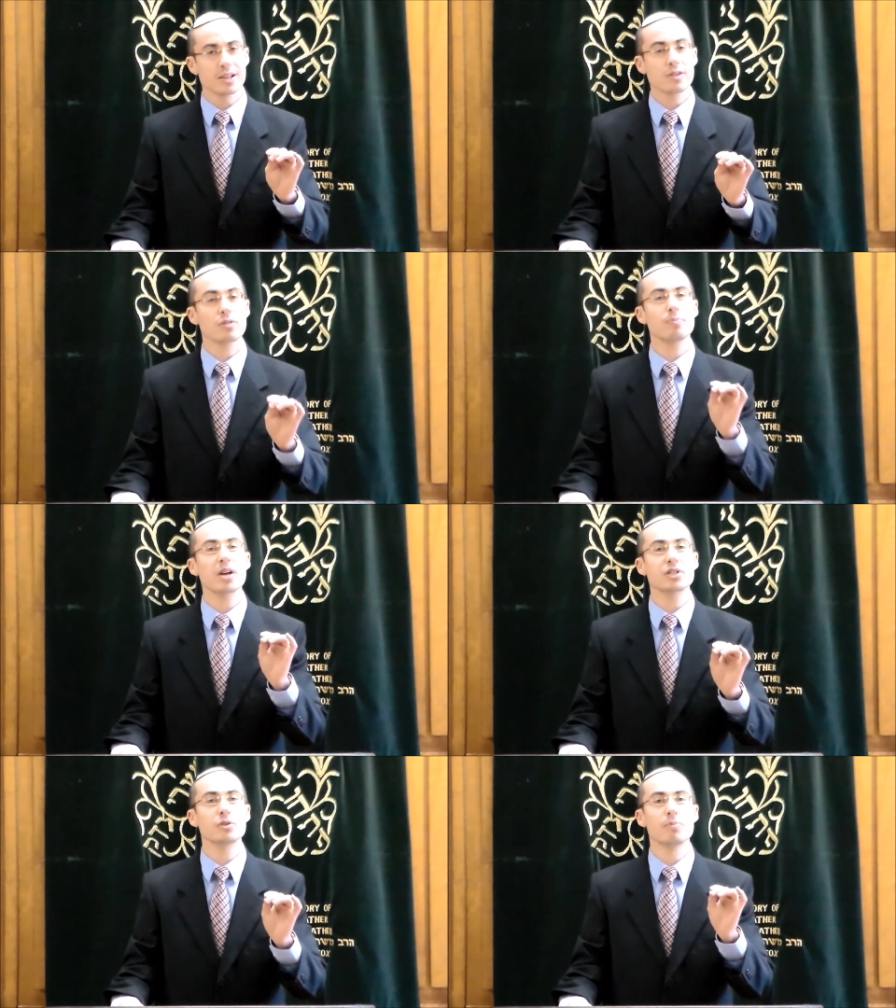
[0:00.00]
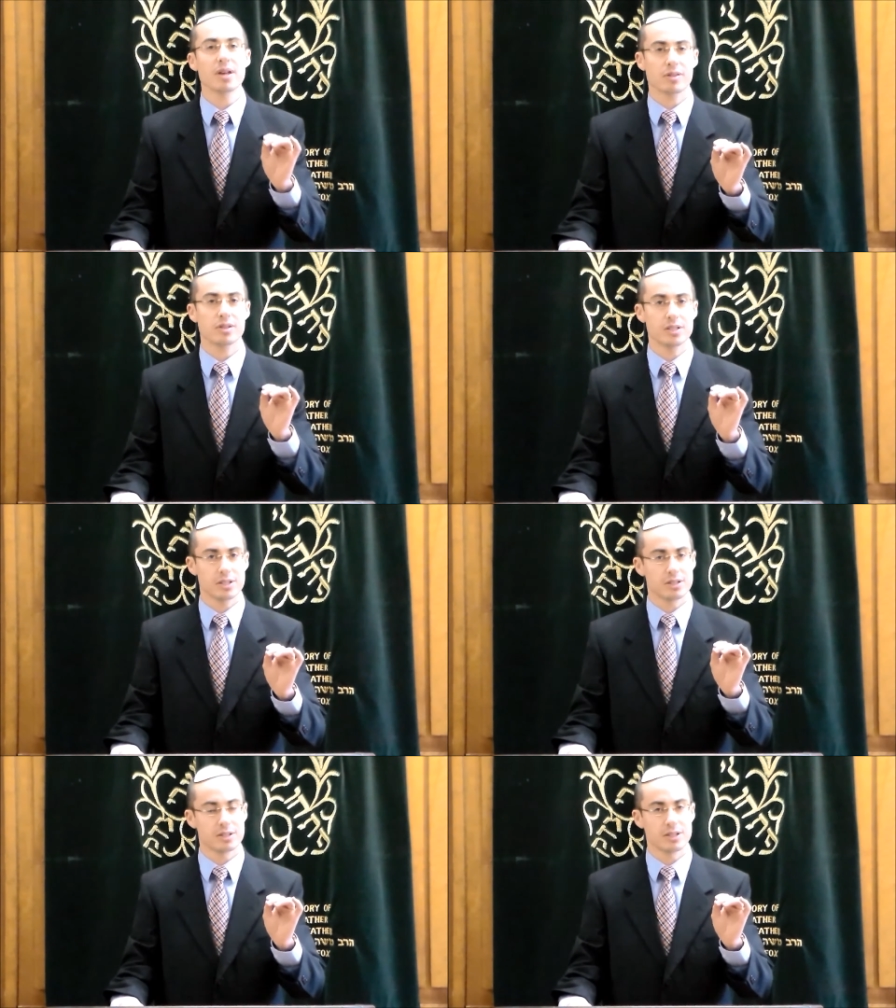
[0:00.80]
It's a special message
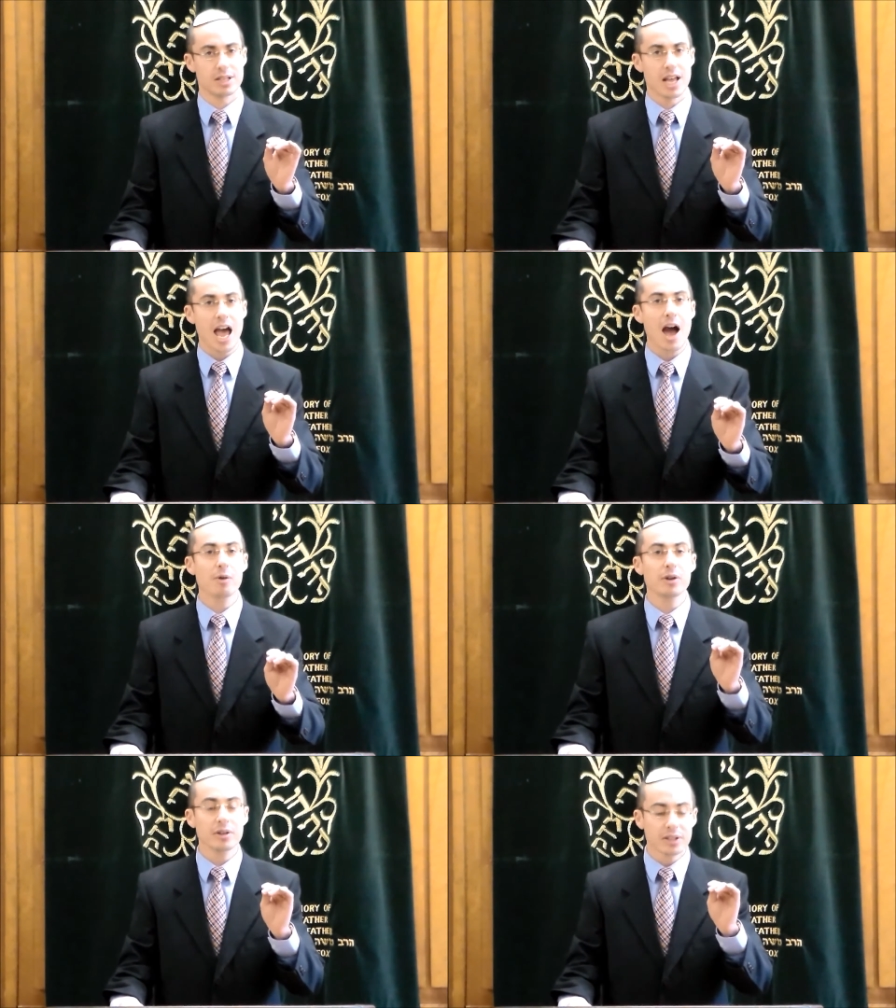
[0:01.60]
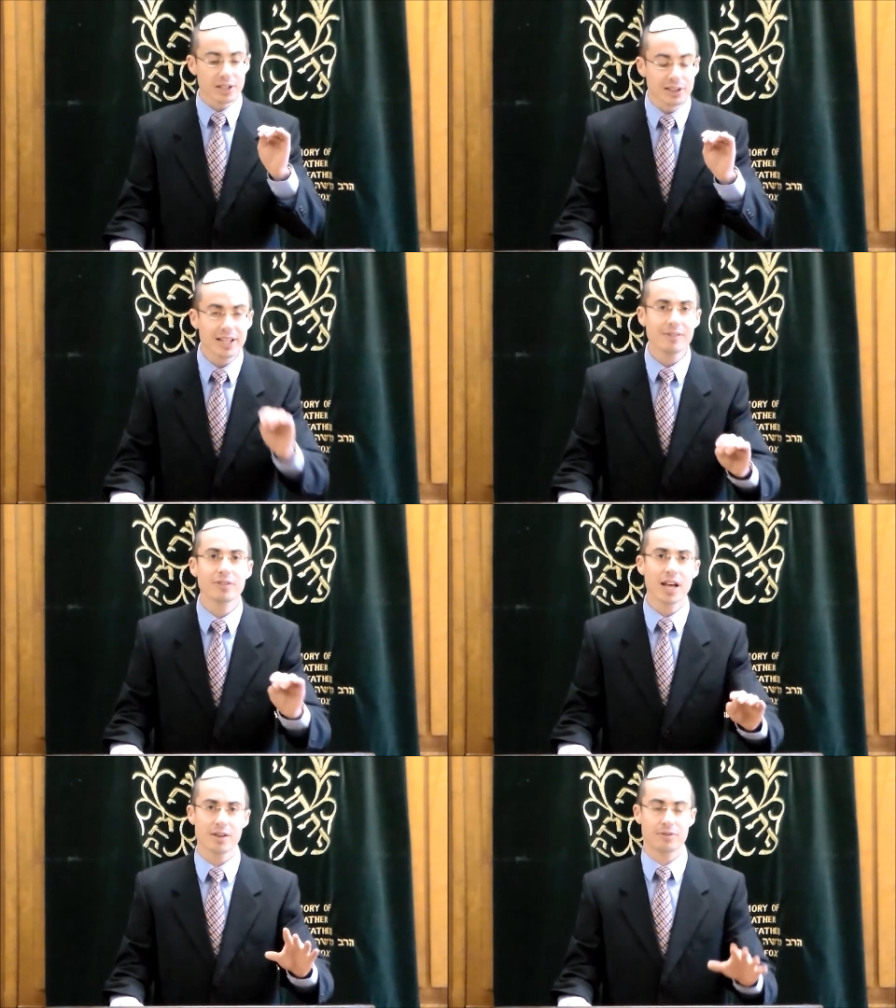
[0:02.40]
how to
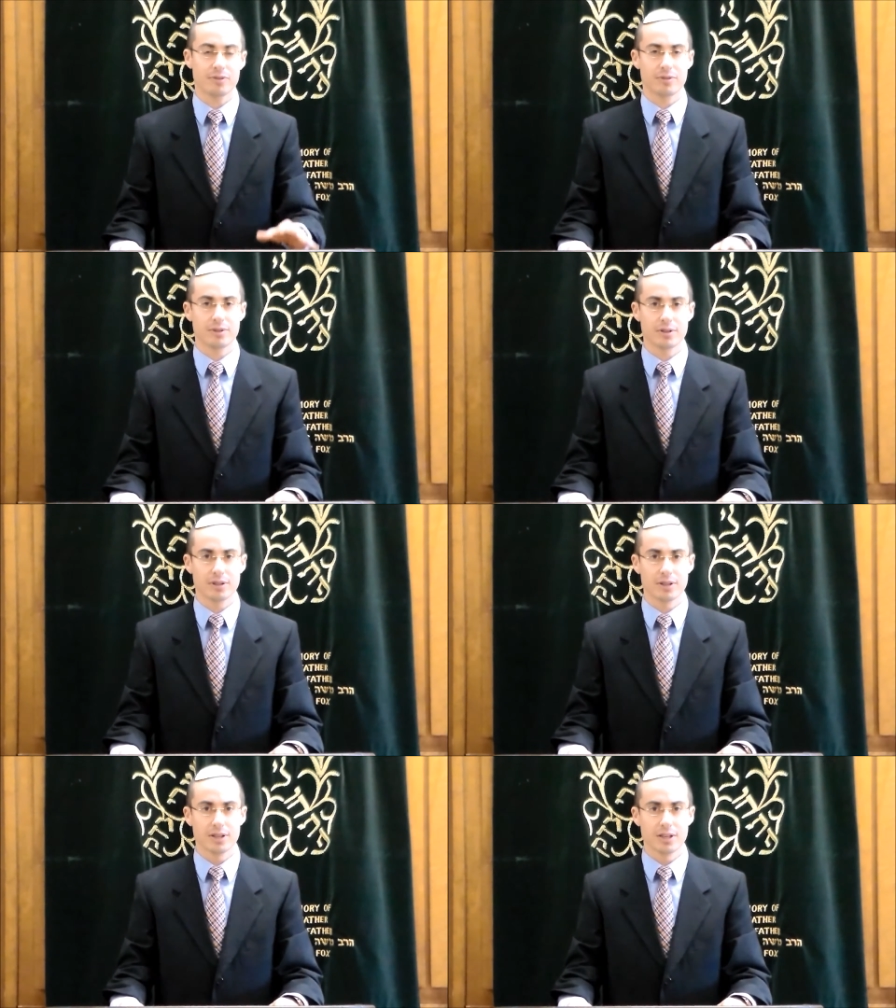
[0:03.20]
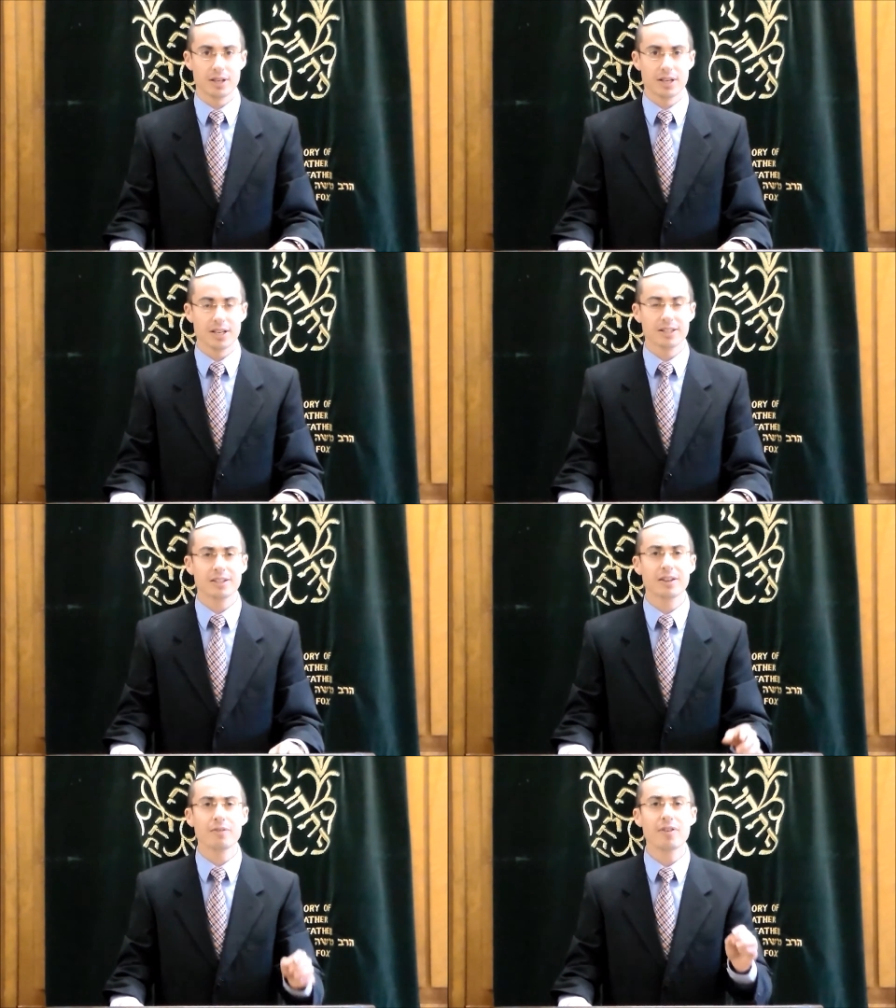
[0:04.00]
live life,
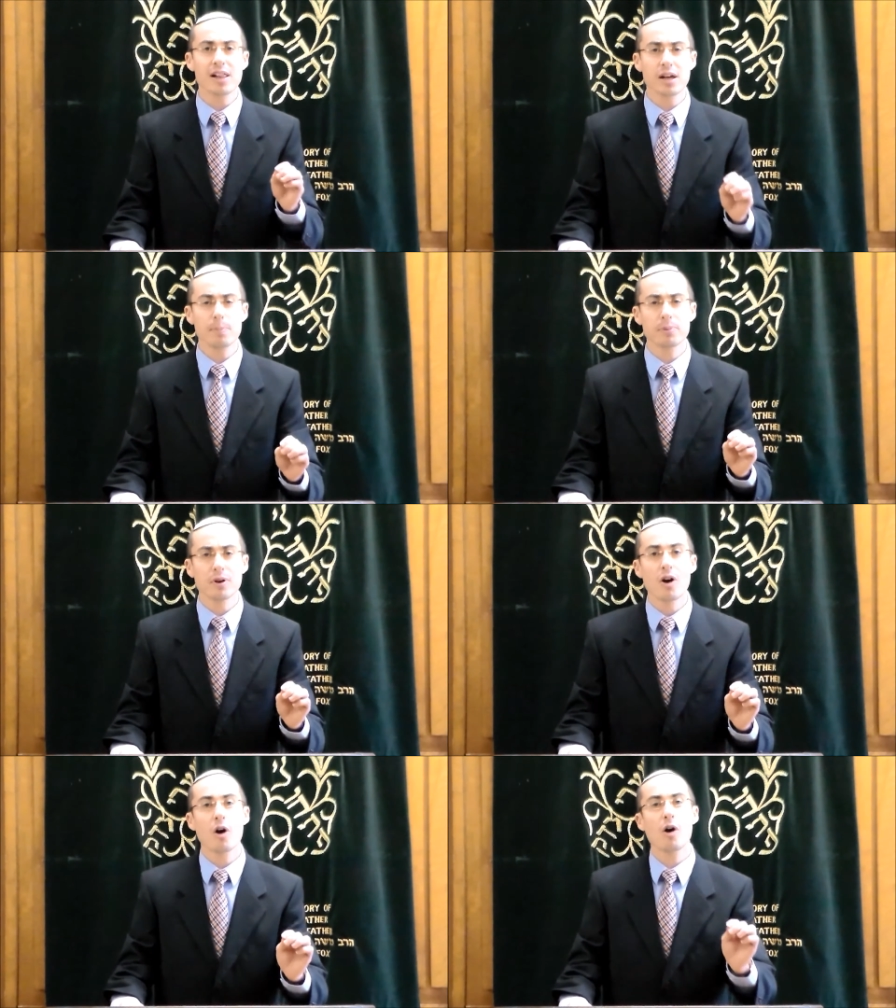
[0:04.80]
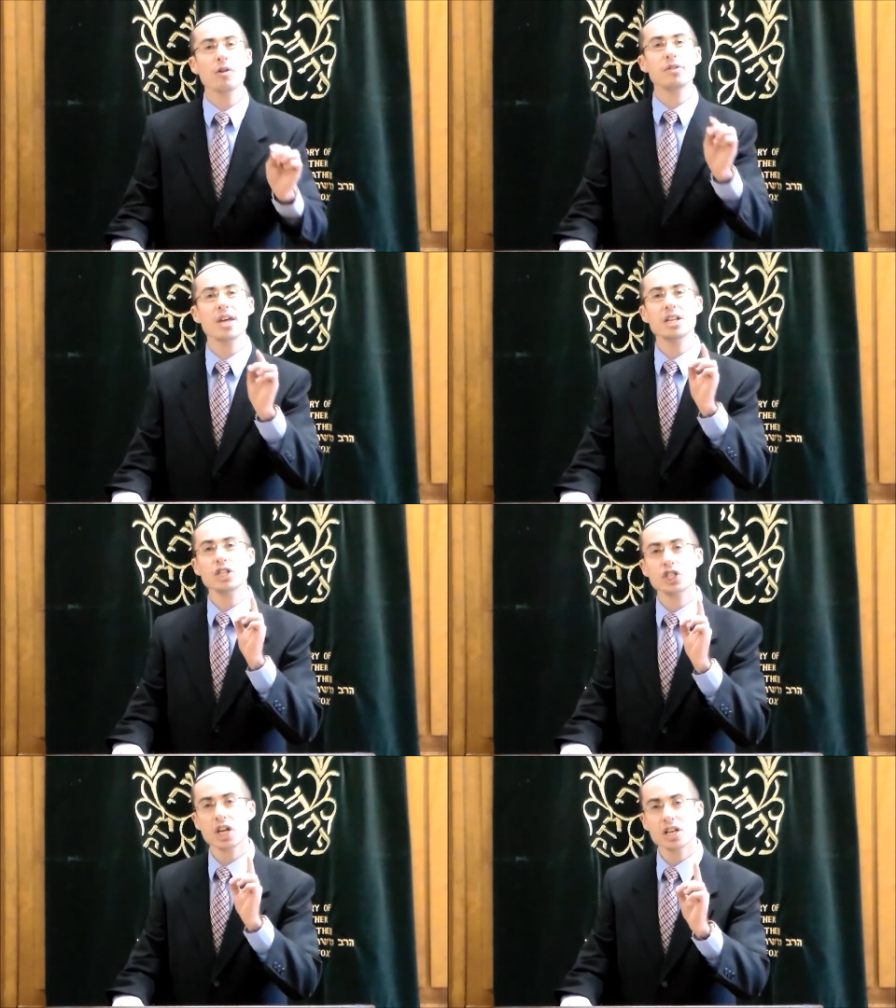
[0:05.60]
to develop
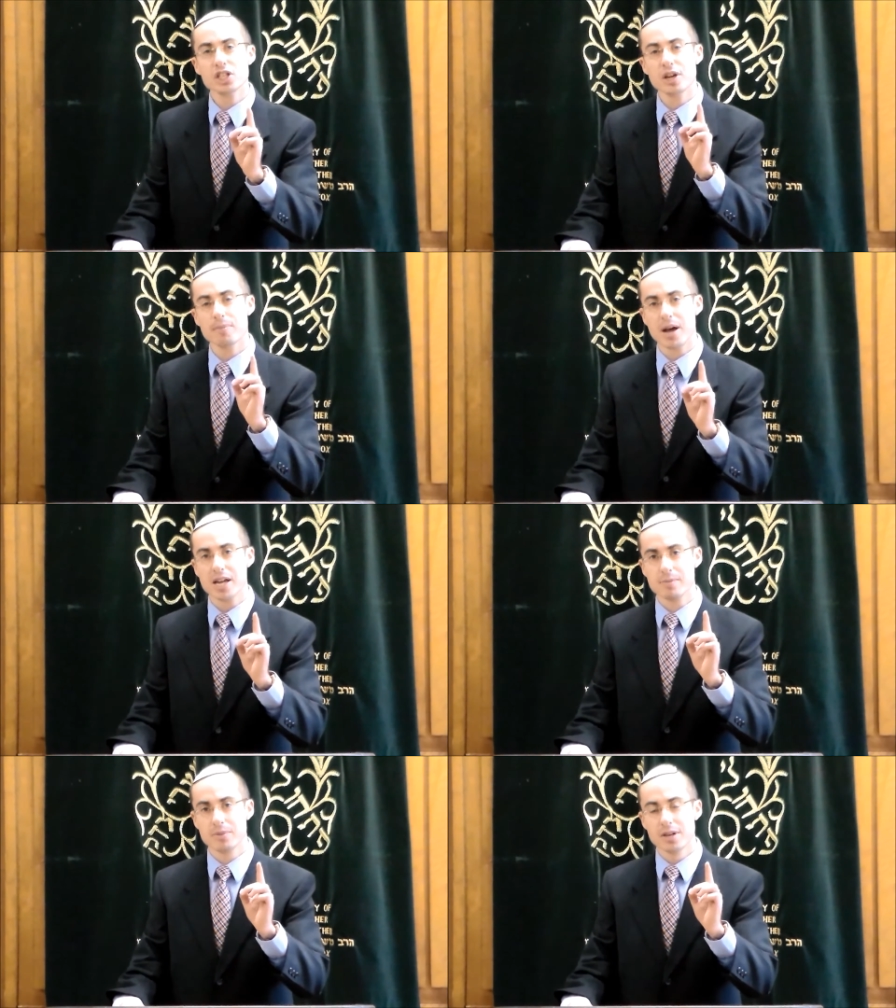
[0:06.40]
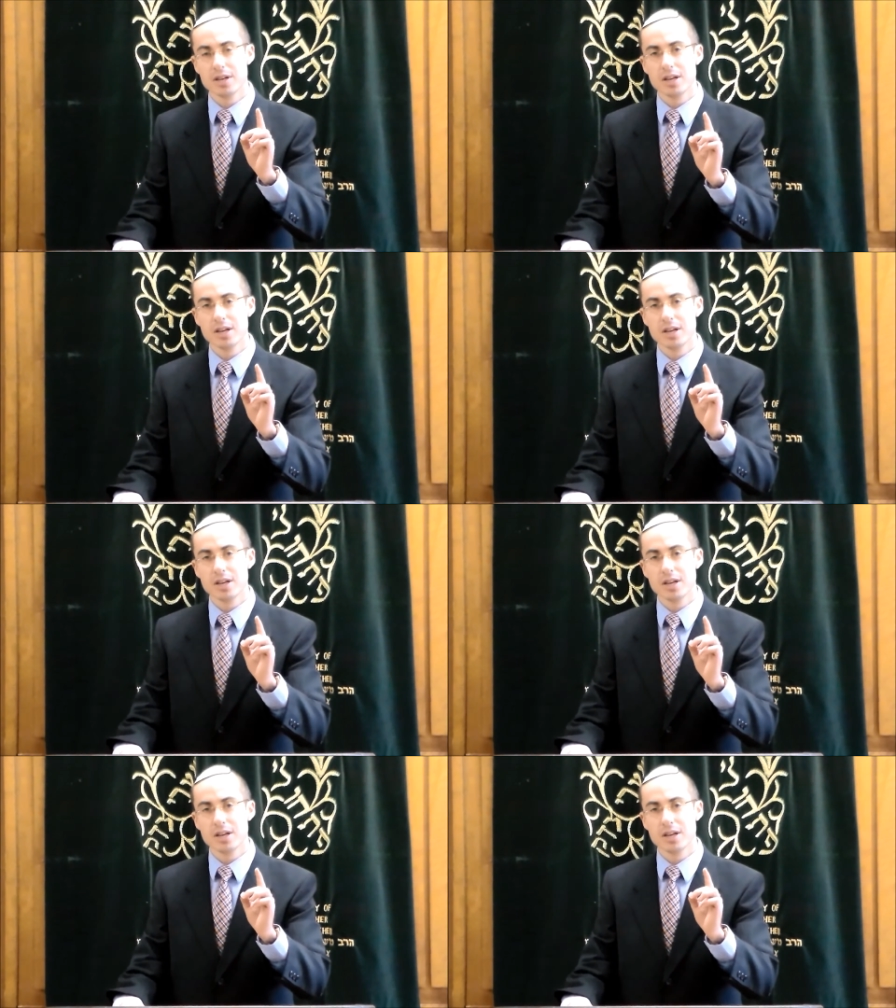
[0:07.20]
ozen shel shamayim,